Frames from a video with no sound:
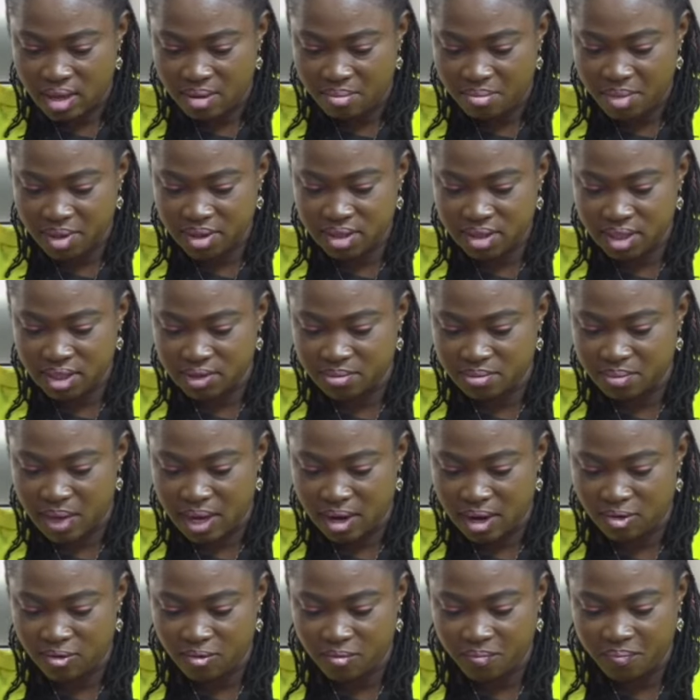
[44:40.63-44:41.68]
Message
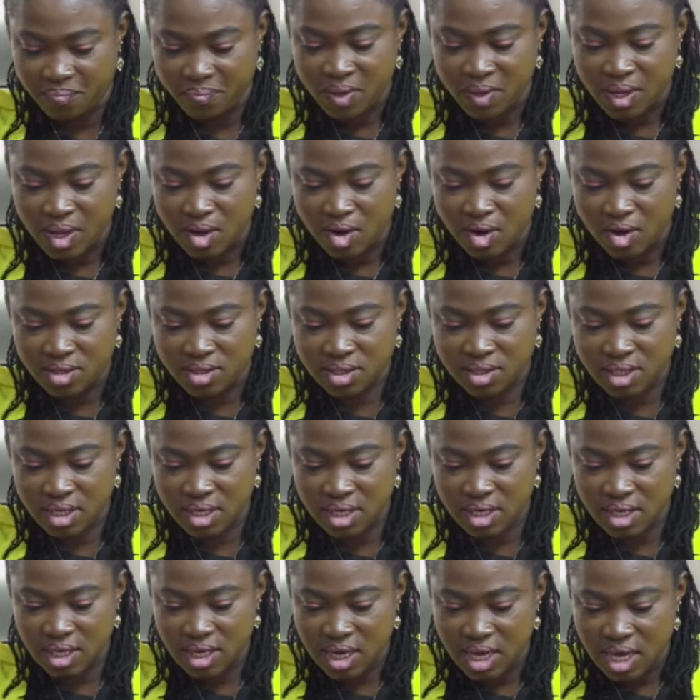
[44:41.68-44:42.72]
bakwa. Or
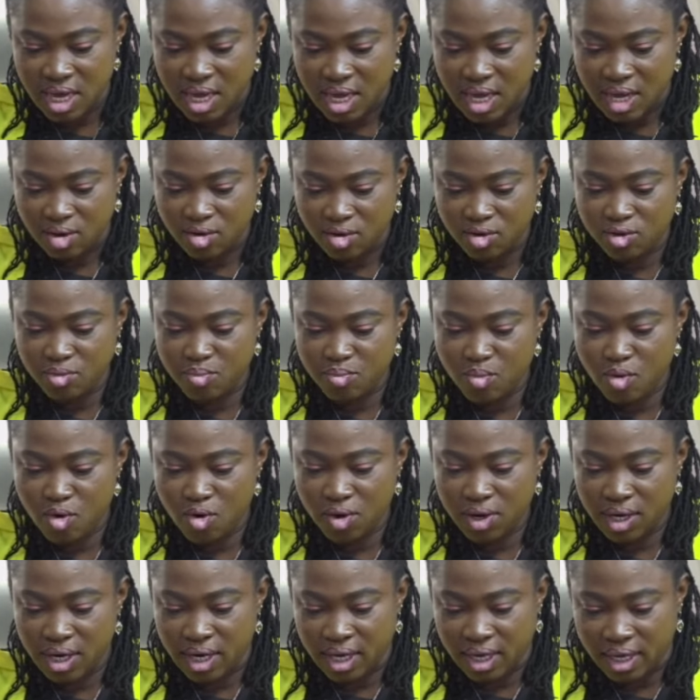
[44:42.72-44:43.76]
say, good
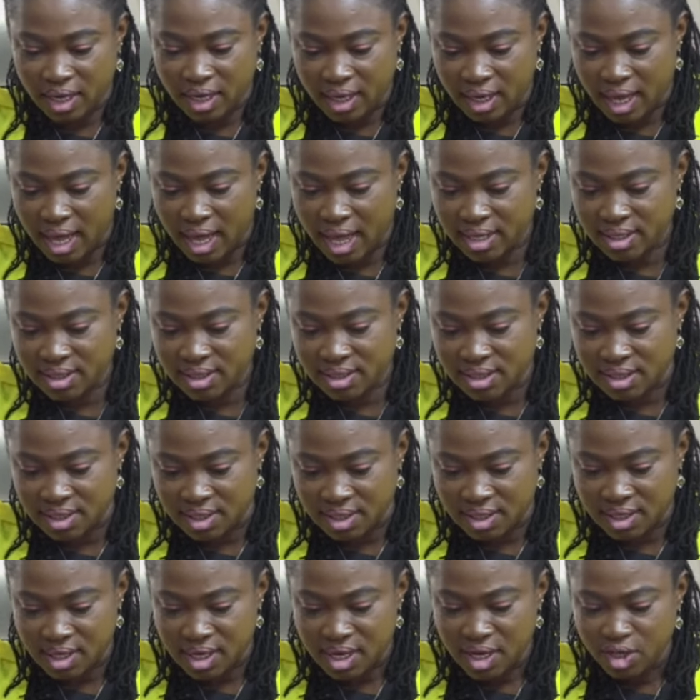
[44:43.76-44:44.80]
morning,
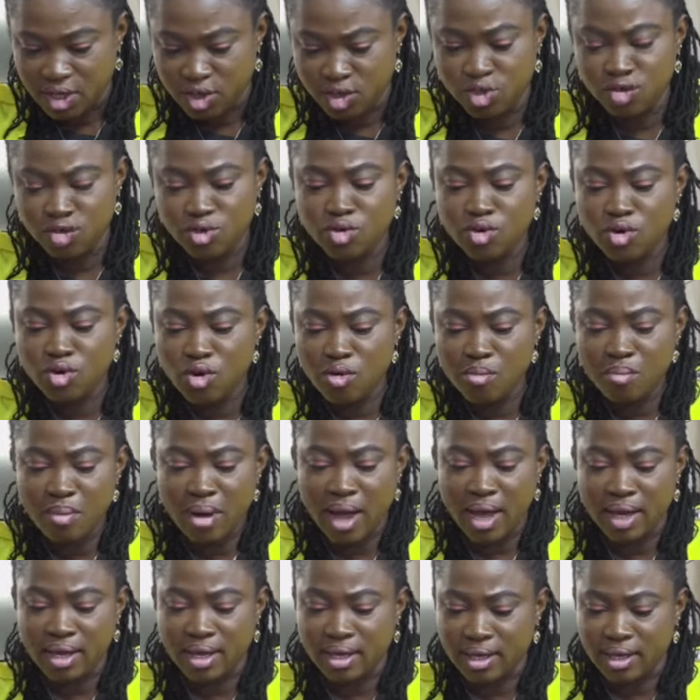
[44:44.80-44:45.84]
auntie. Do you know
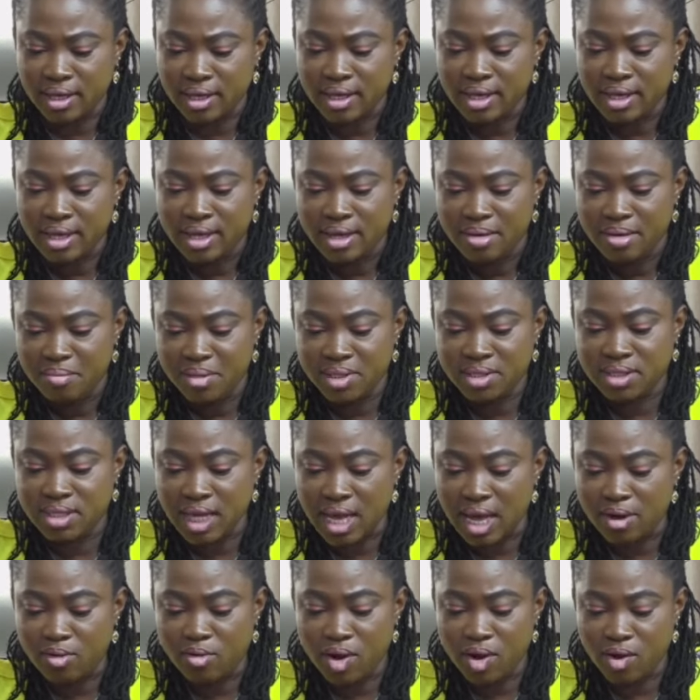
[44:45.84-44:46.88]
my
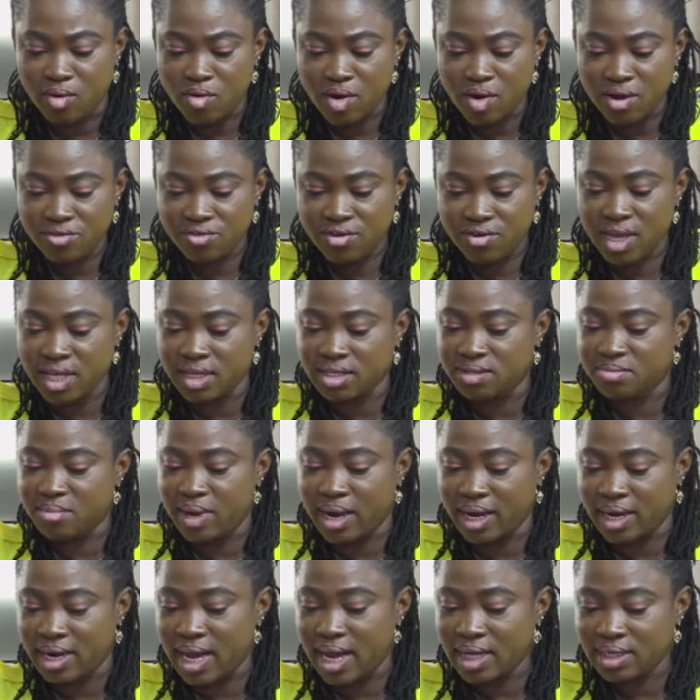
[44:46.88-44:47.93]
Mr. Kwekwentri is
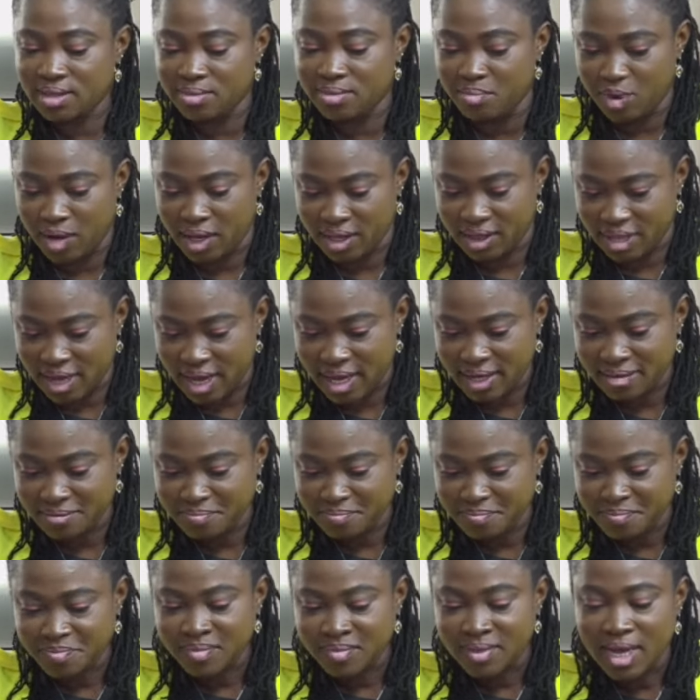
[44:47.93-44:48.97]
my dad's brother?
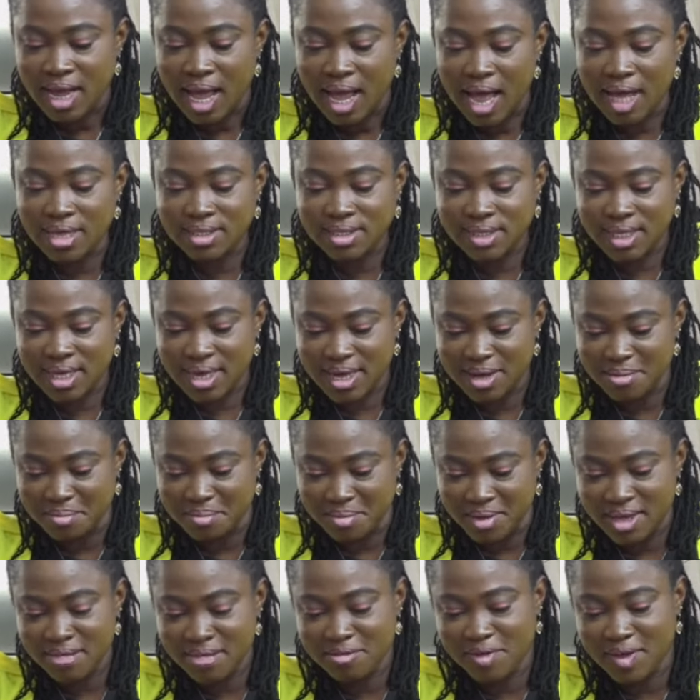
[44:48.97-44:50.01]
ask
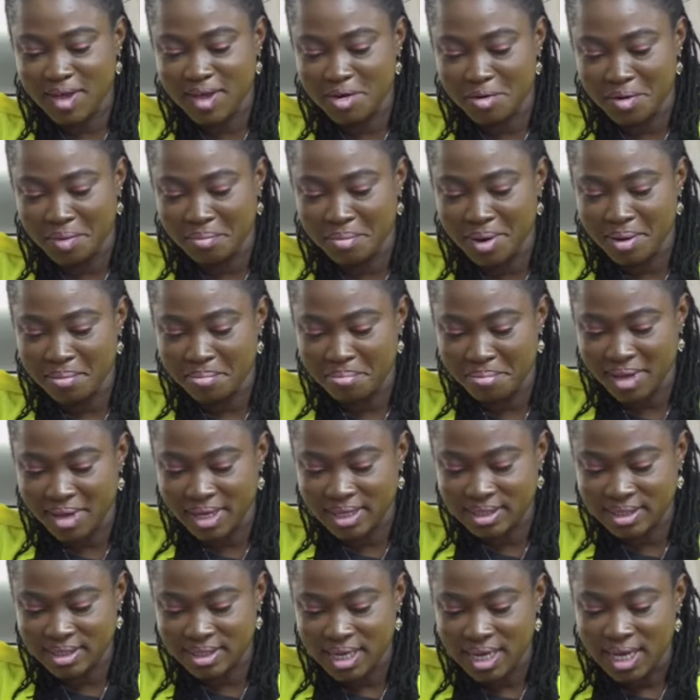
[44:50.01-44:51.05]
him if he
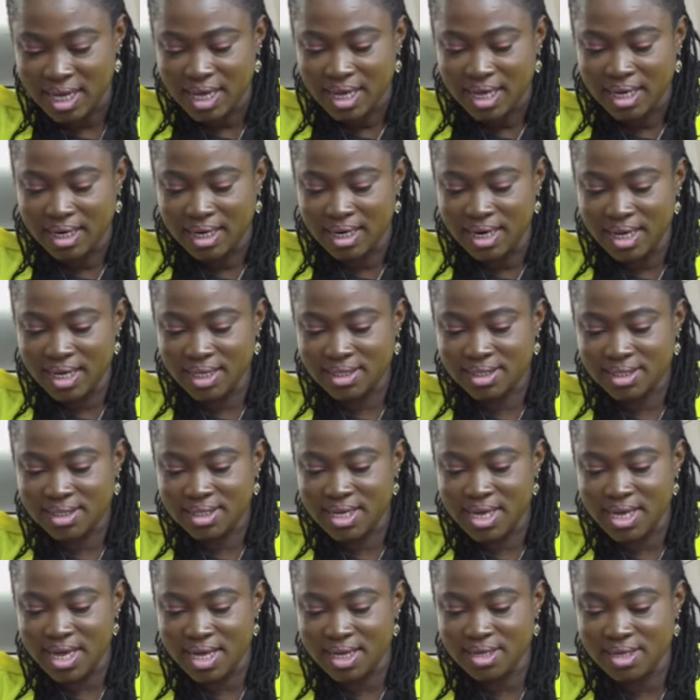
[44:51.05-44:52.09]
remembers
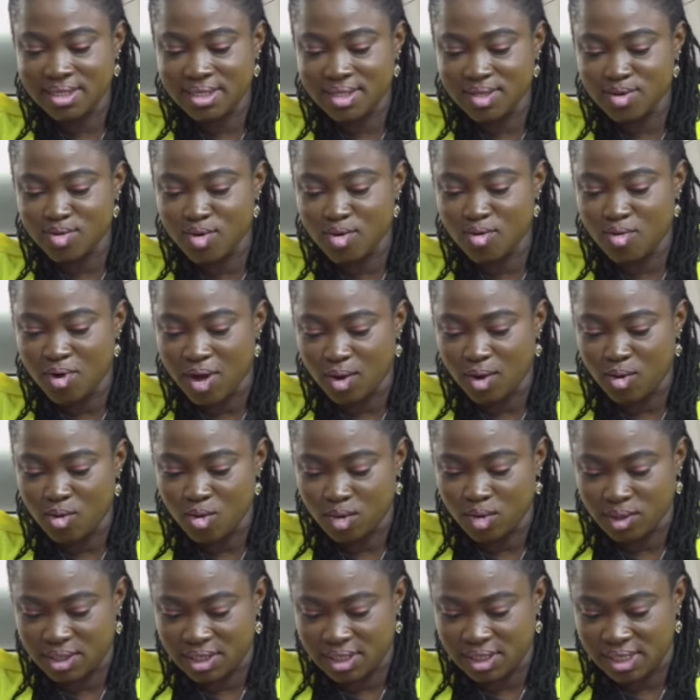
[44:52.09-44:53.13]
late ACO Kweku
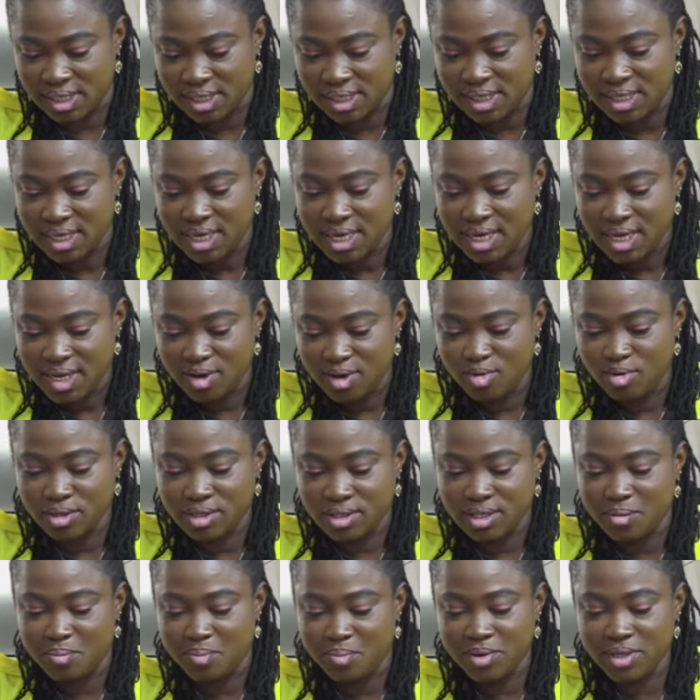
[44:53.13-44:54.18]
Oting. He
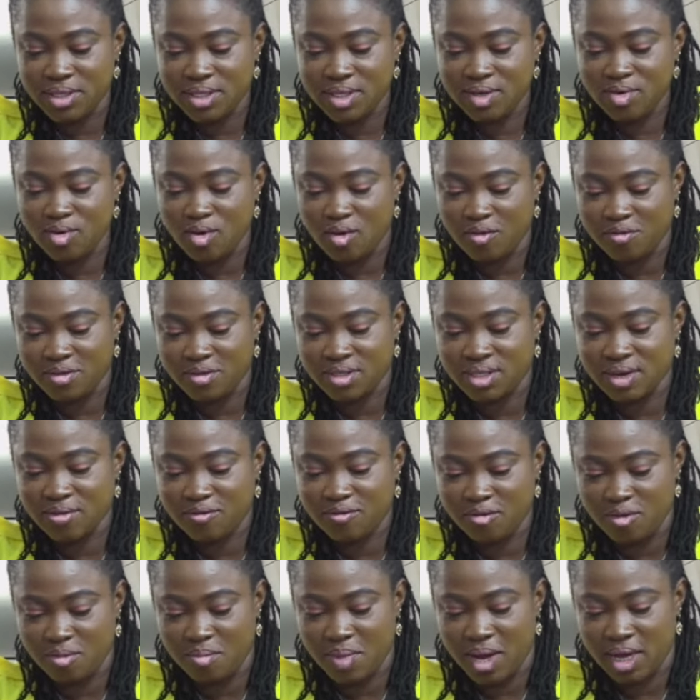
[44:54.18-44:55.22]
was a prison officer
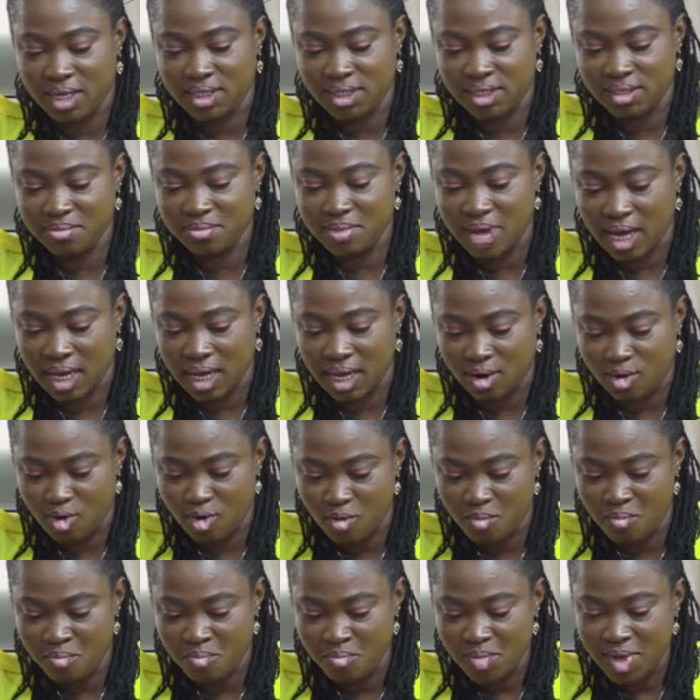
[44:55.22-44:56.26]
from Achim
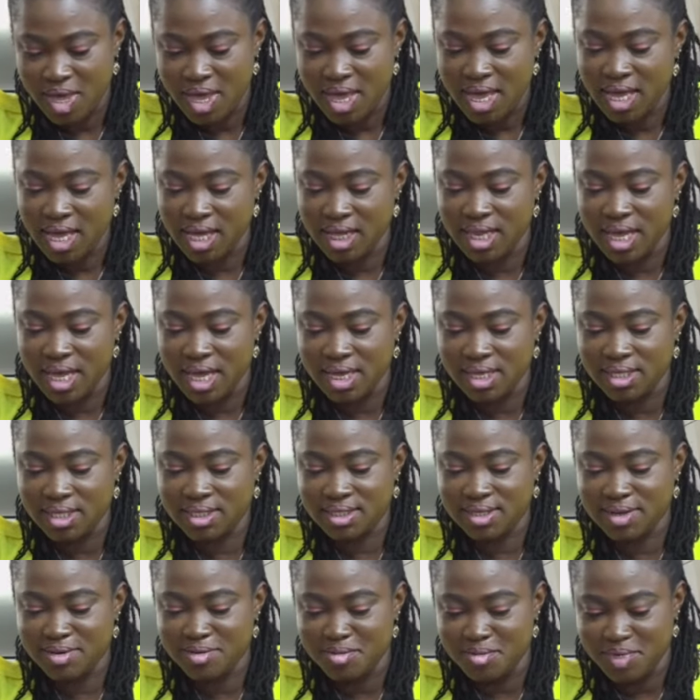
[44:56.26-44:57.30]
Akakum in the
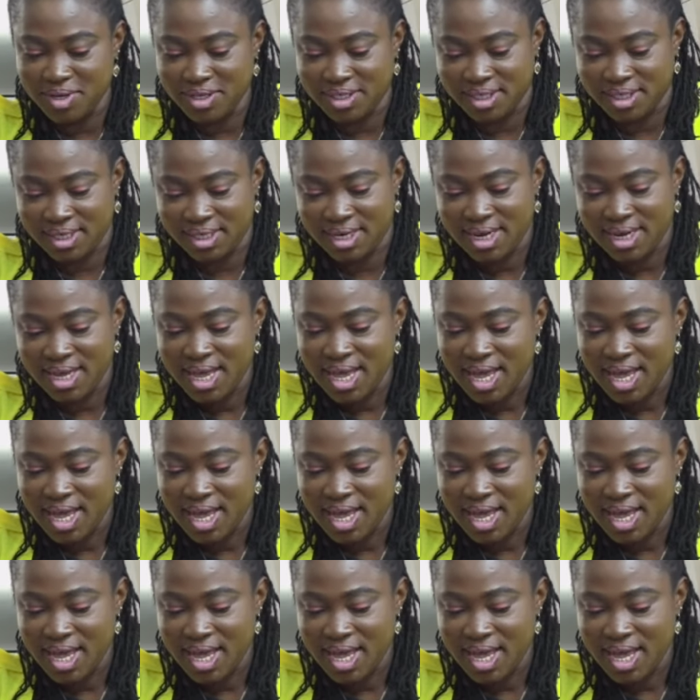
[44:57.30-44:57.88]
Eastern Region.